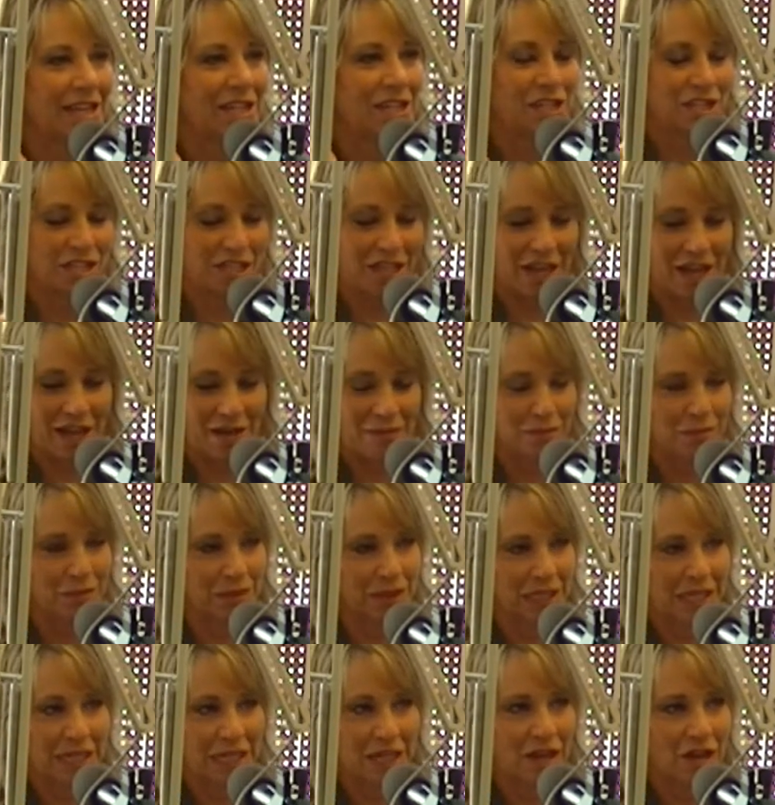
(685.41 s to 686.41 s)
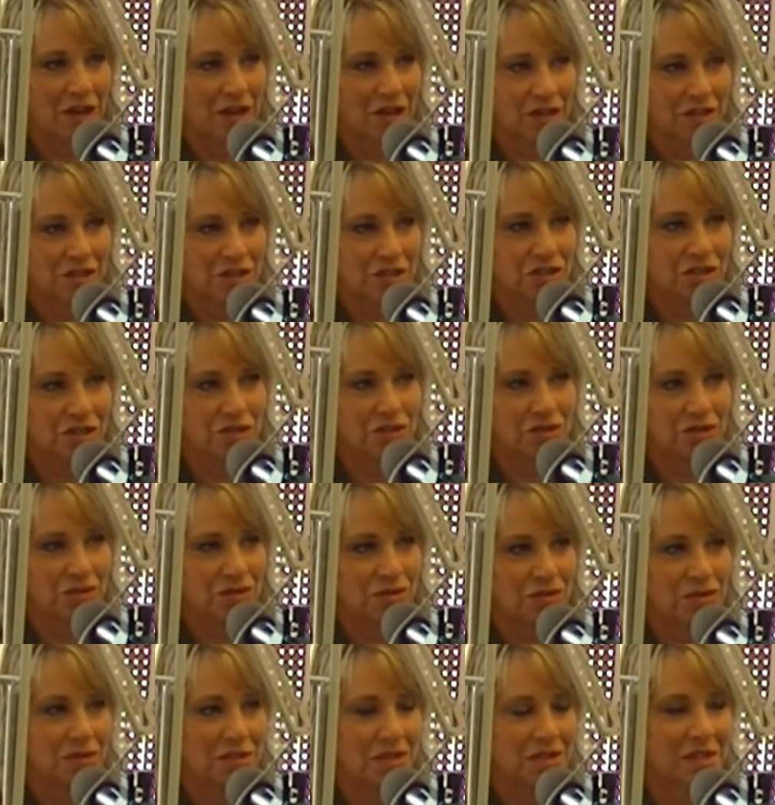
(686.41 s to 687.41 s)
And she had bling on her
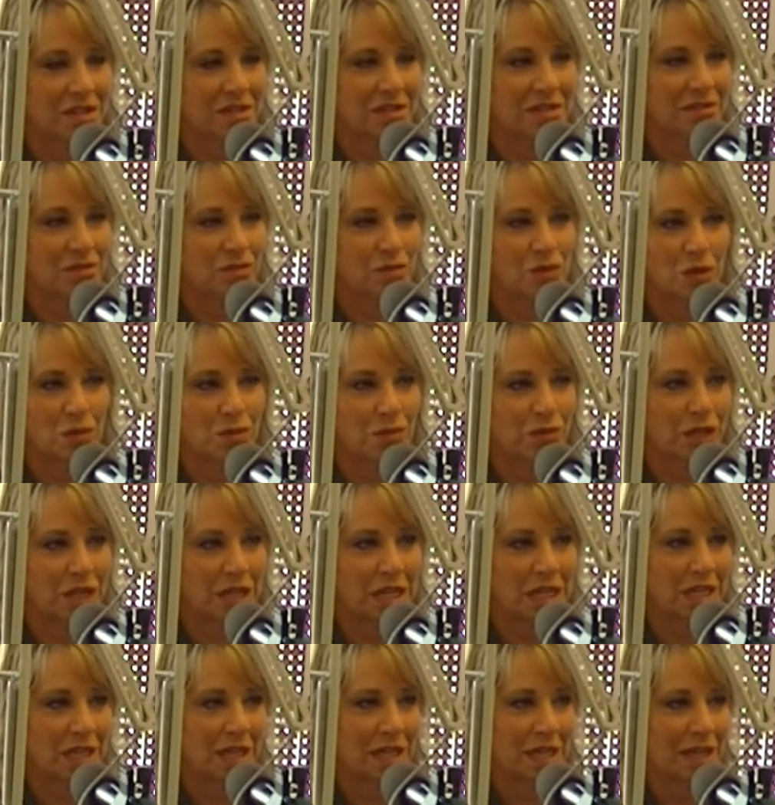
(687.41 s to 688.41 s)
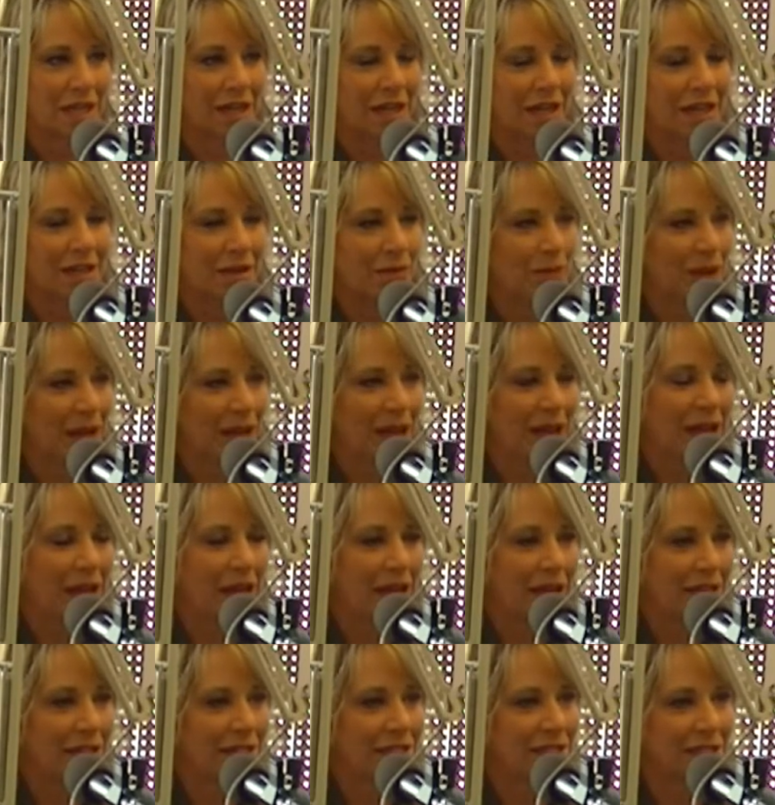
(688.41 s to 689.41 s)
shoes and real pretty. And then we
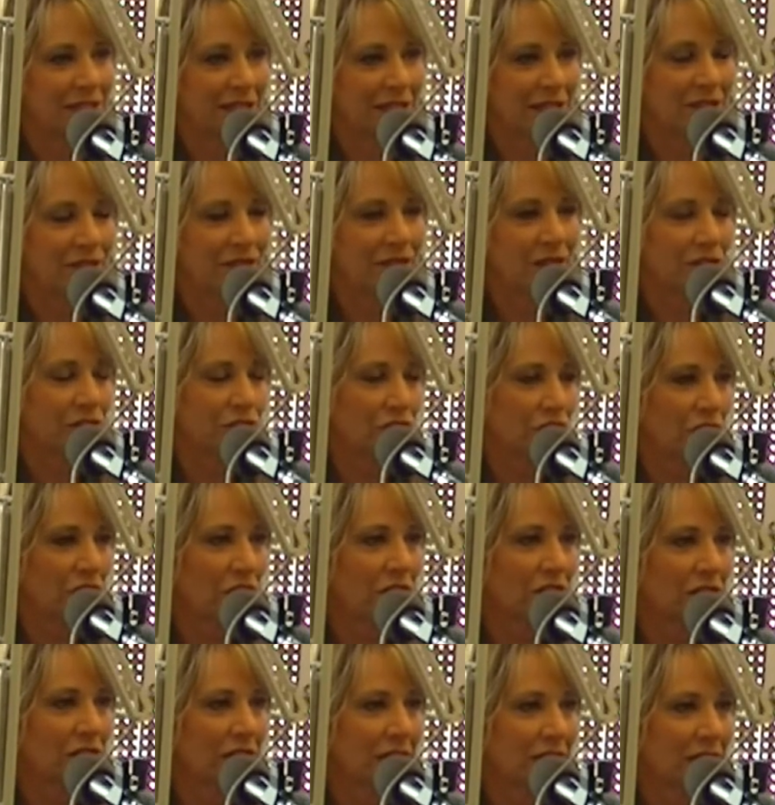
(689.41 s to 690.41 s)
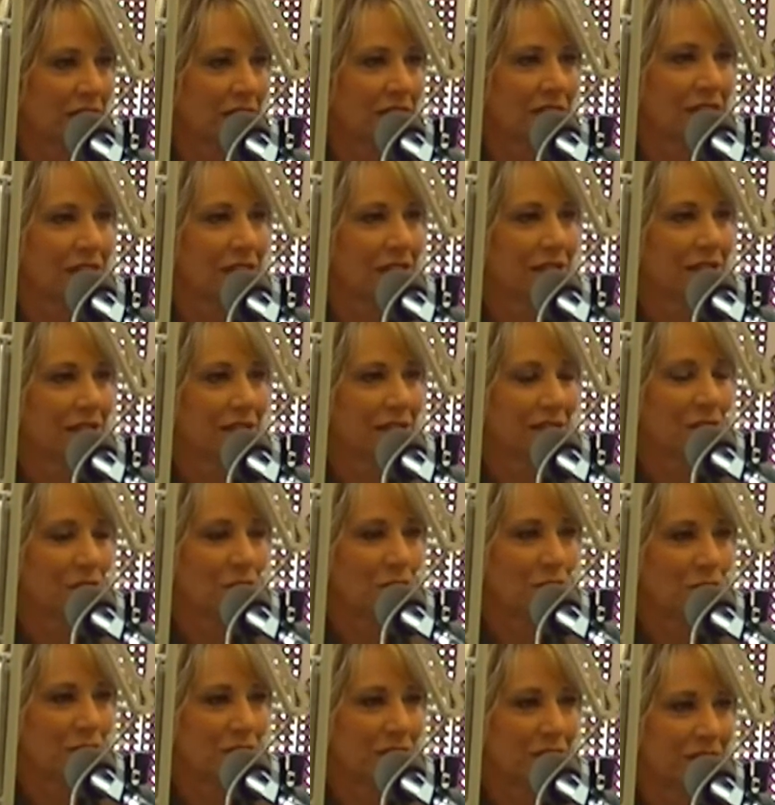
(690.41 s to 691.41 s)
had CFL Charlie,
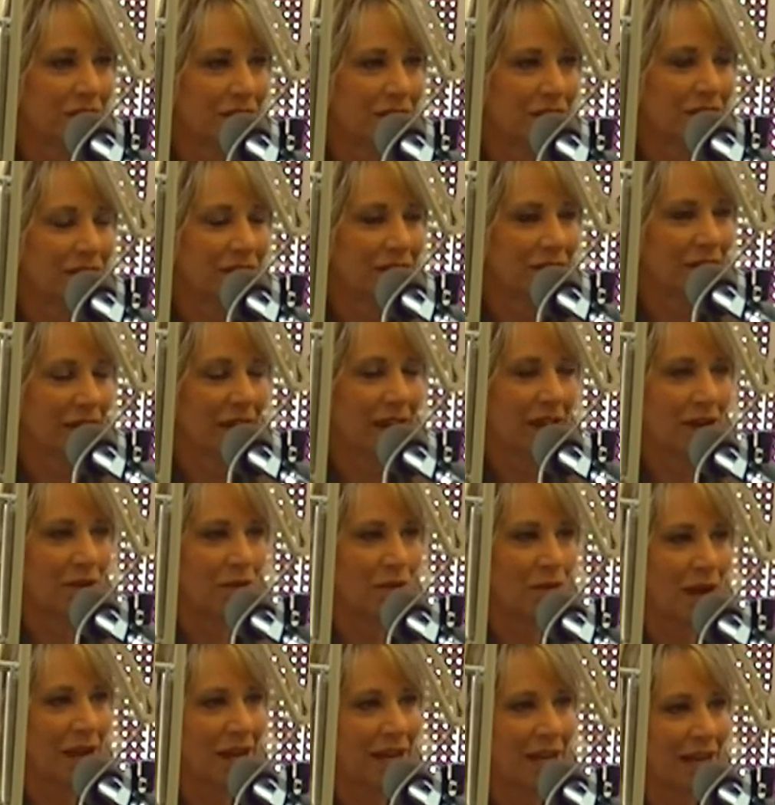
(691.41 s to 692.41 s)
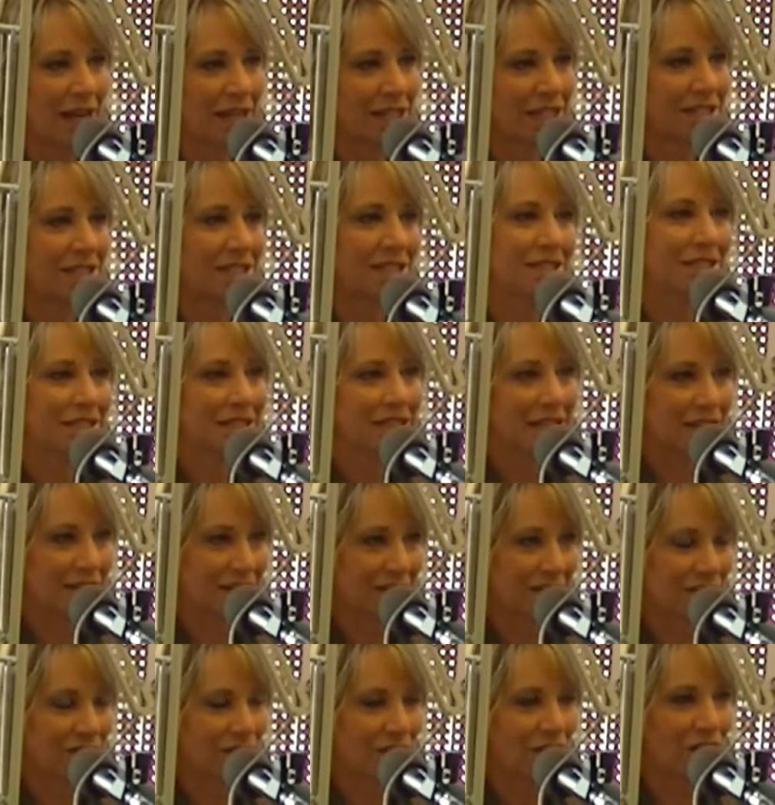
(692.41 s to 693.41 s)
who was kind of right next to
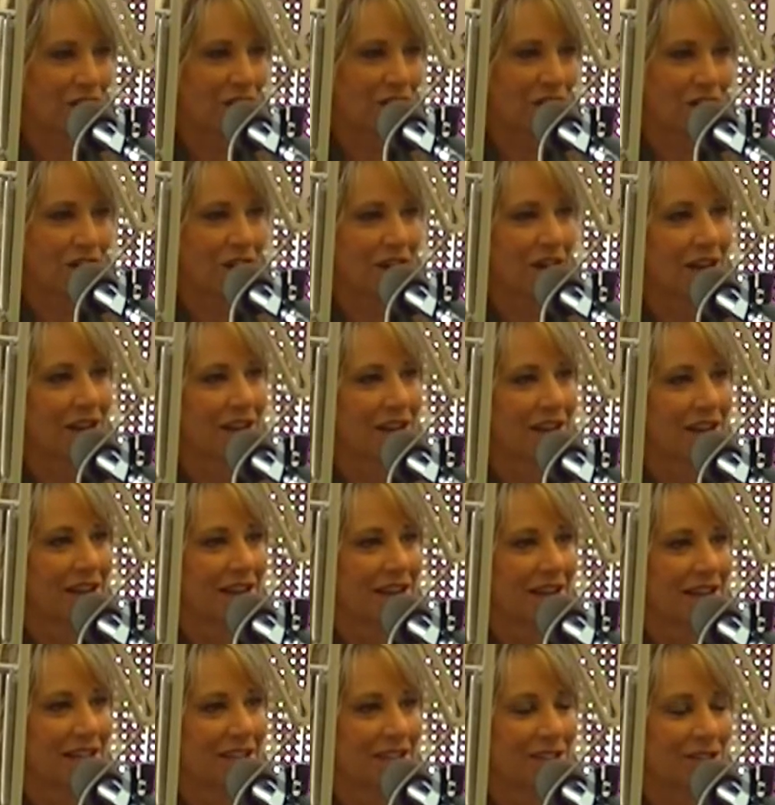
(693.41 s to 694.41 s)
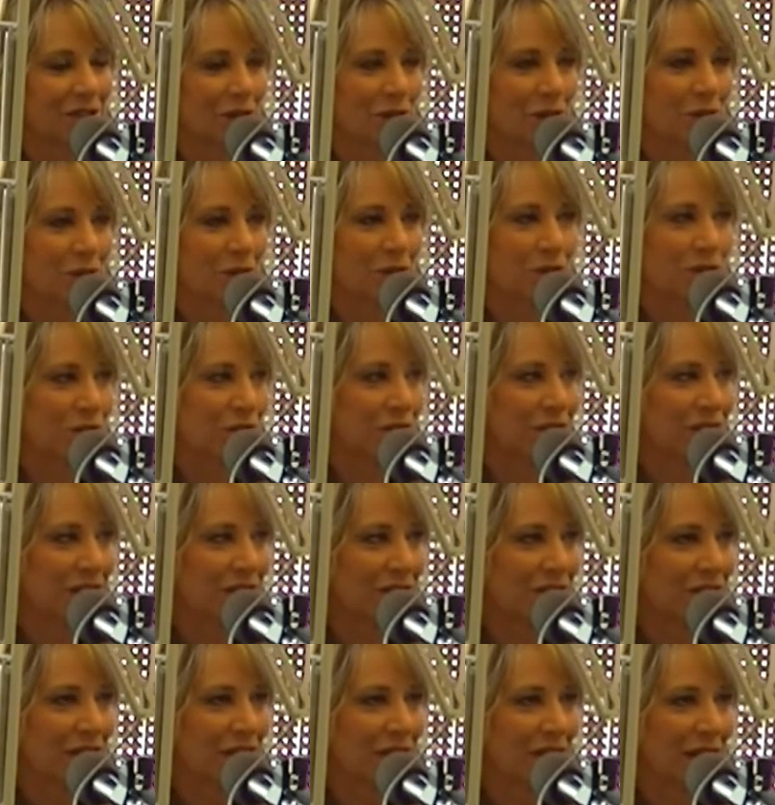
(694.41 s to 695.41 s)
to her. Okay. So your
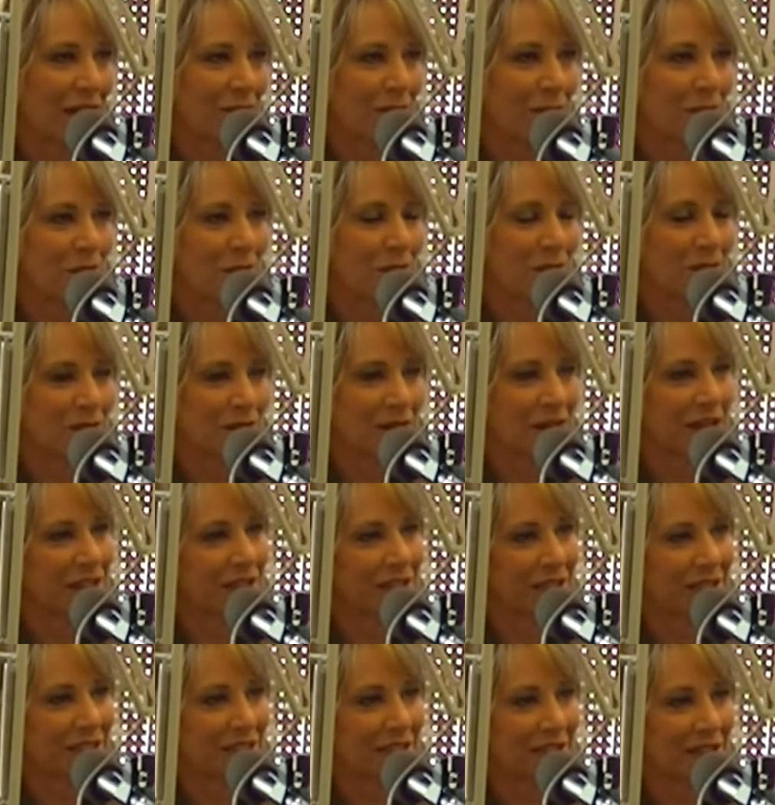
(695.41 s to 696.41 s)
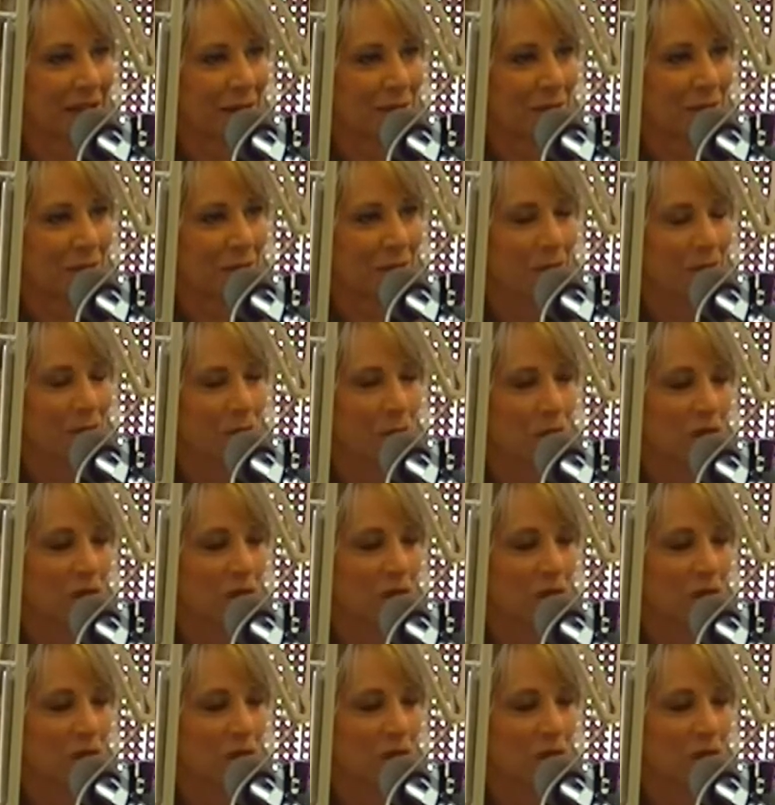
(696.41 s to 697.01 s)
CFL light bulb and your LED light bulb.